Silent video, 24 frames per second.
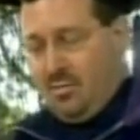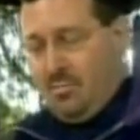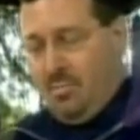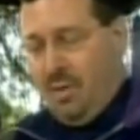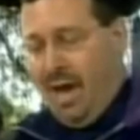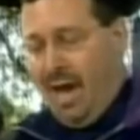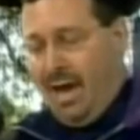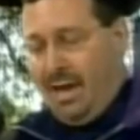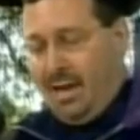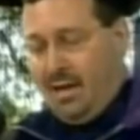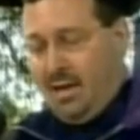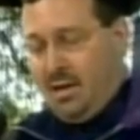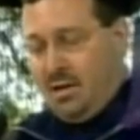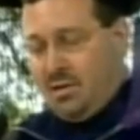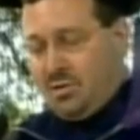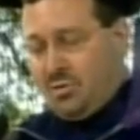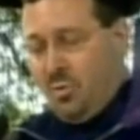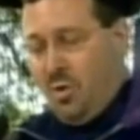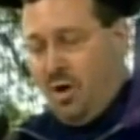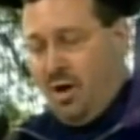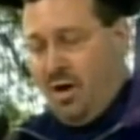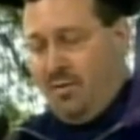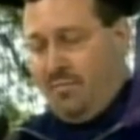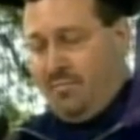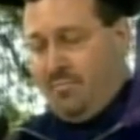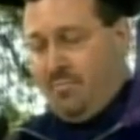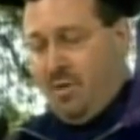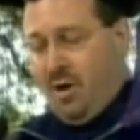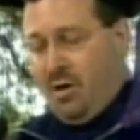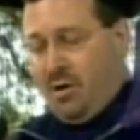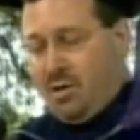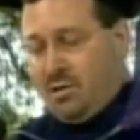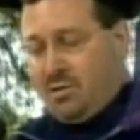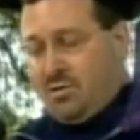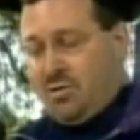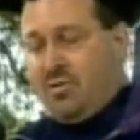Pat and his wife,
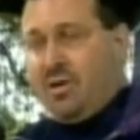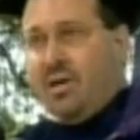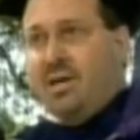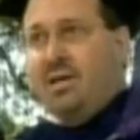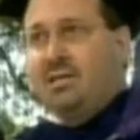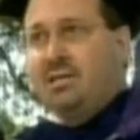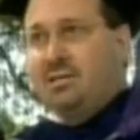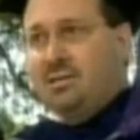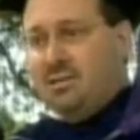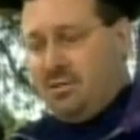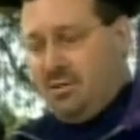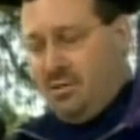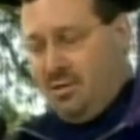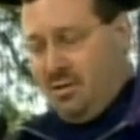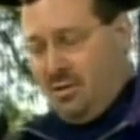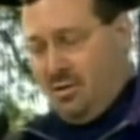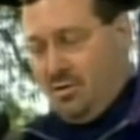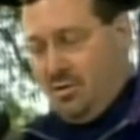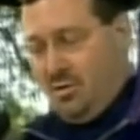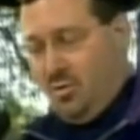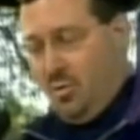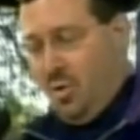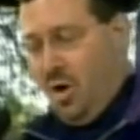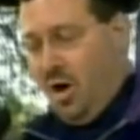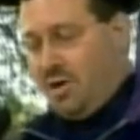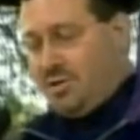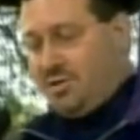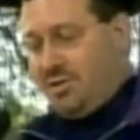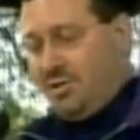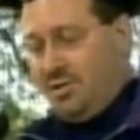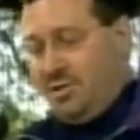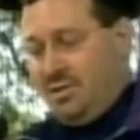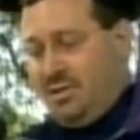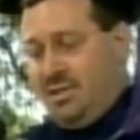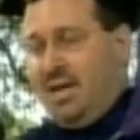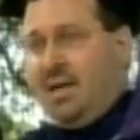Mary Therese, who
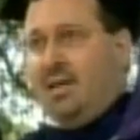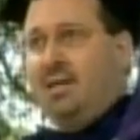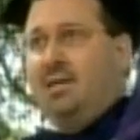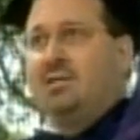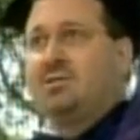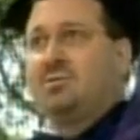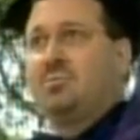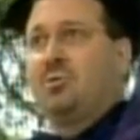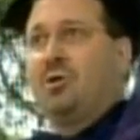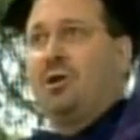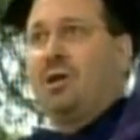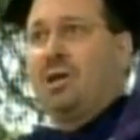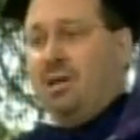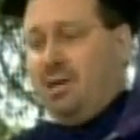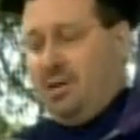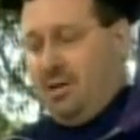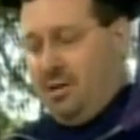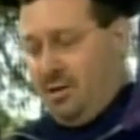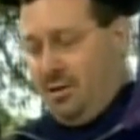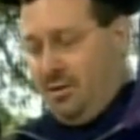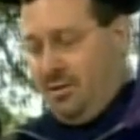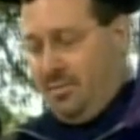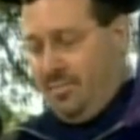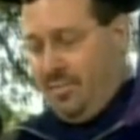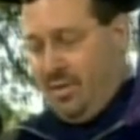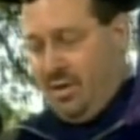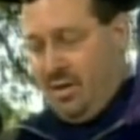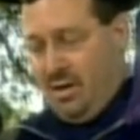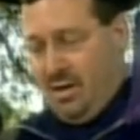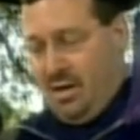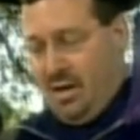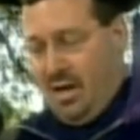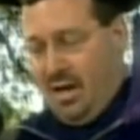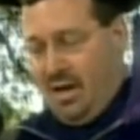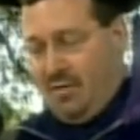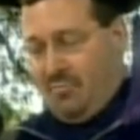also attended Spring Hill,
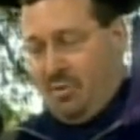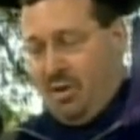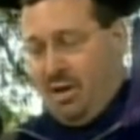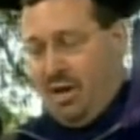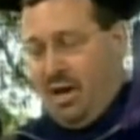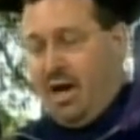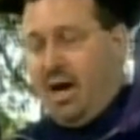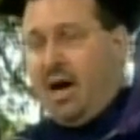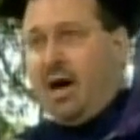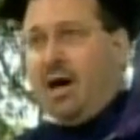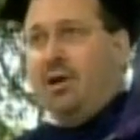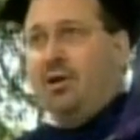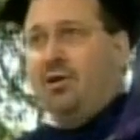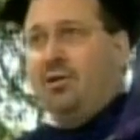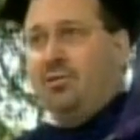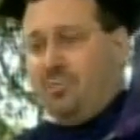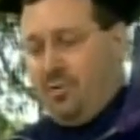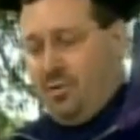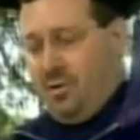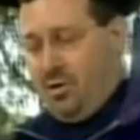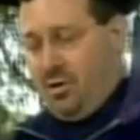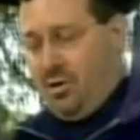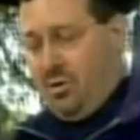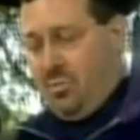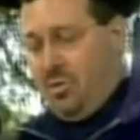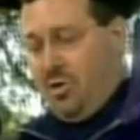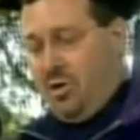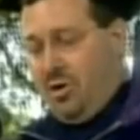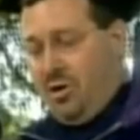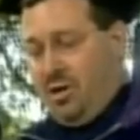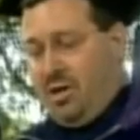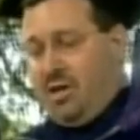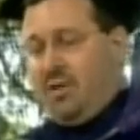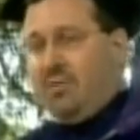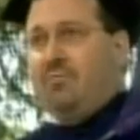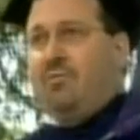have been honored for their
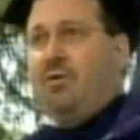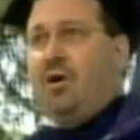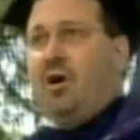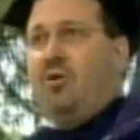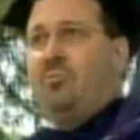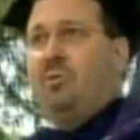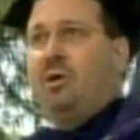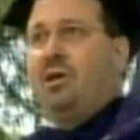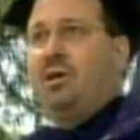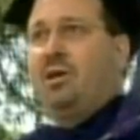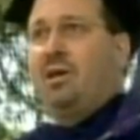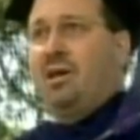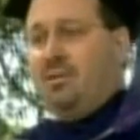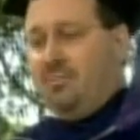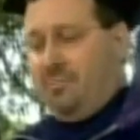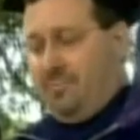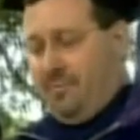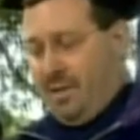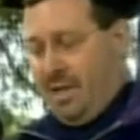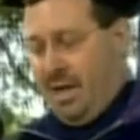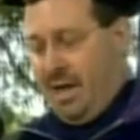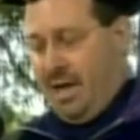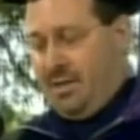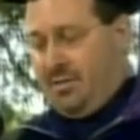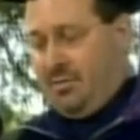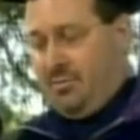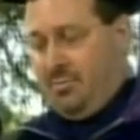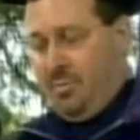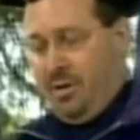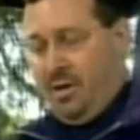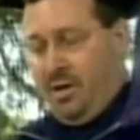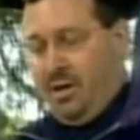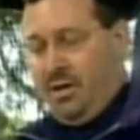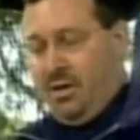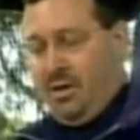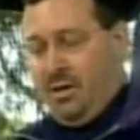community involvement and
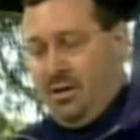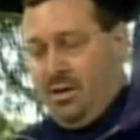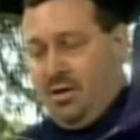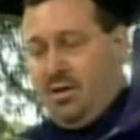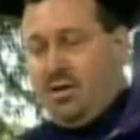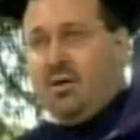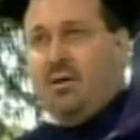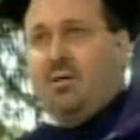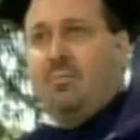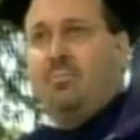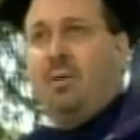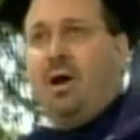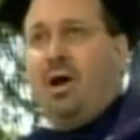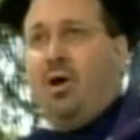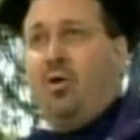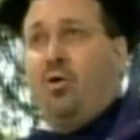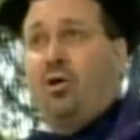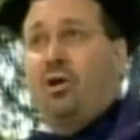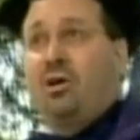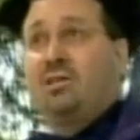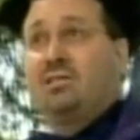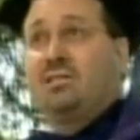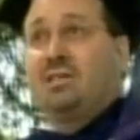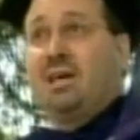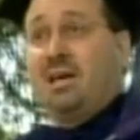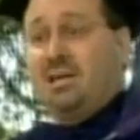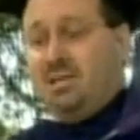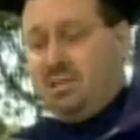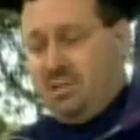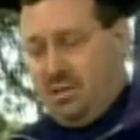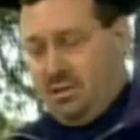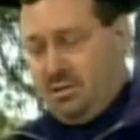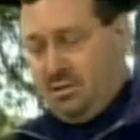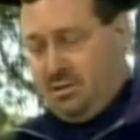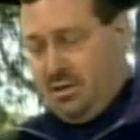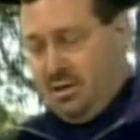philanthropy by
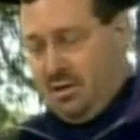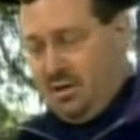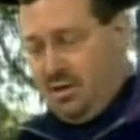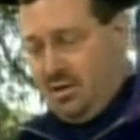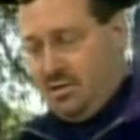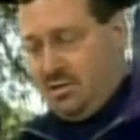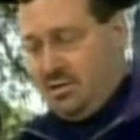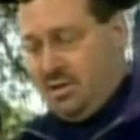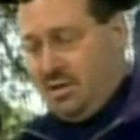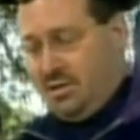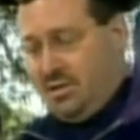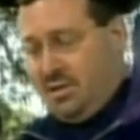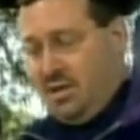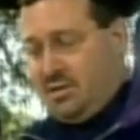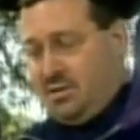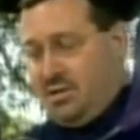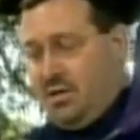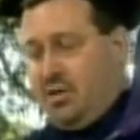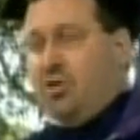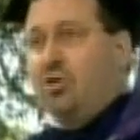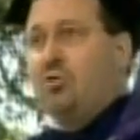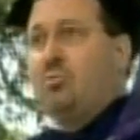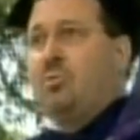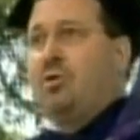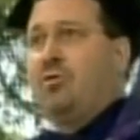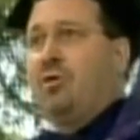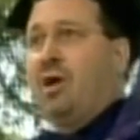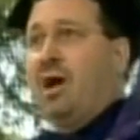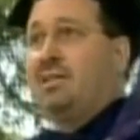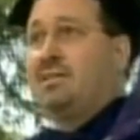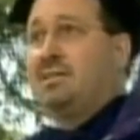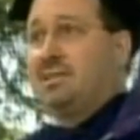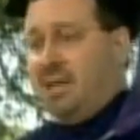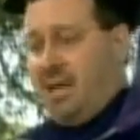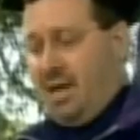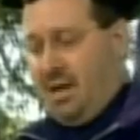organizations such as the Human
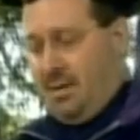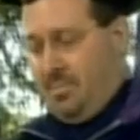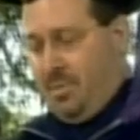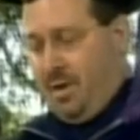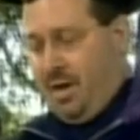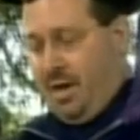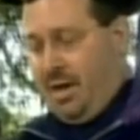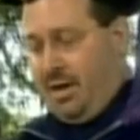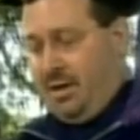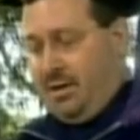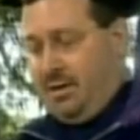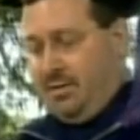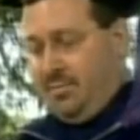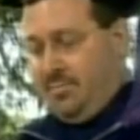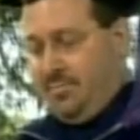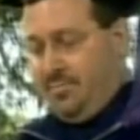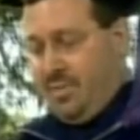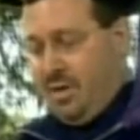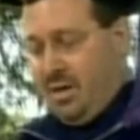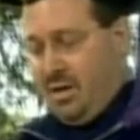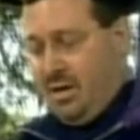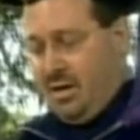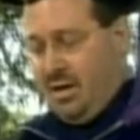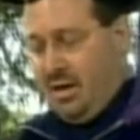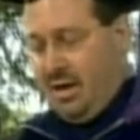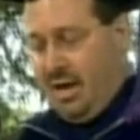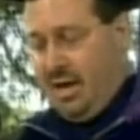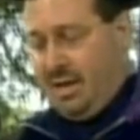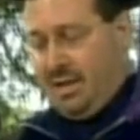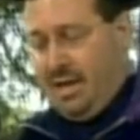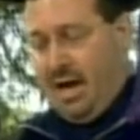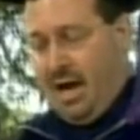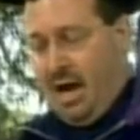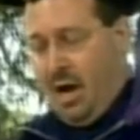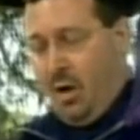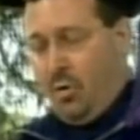Rights Campaign
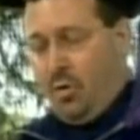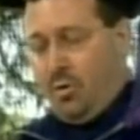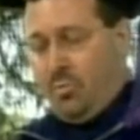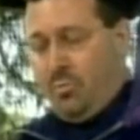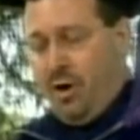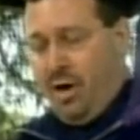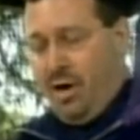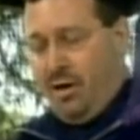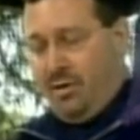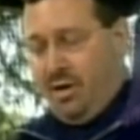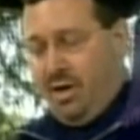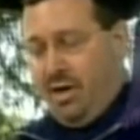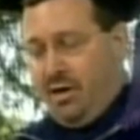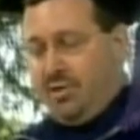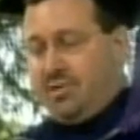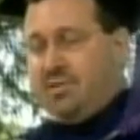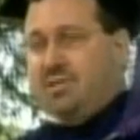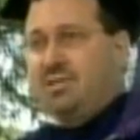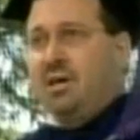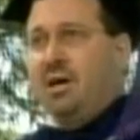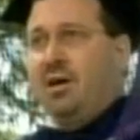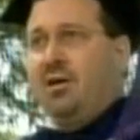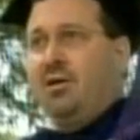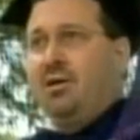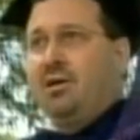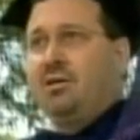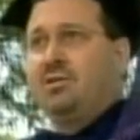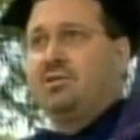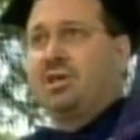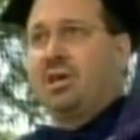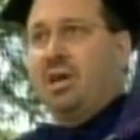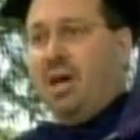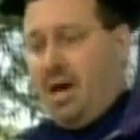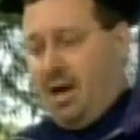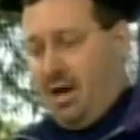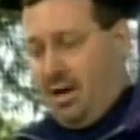and the Howard Brown Health Center in
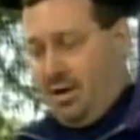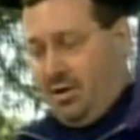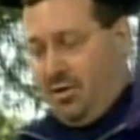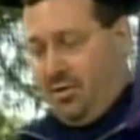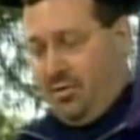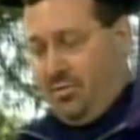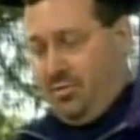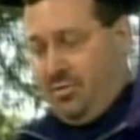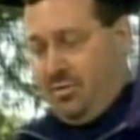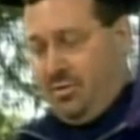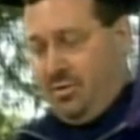Chicago,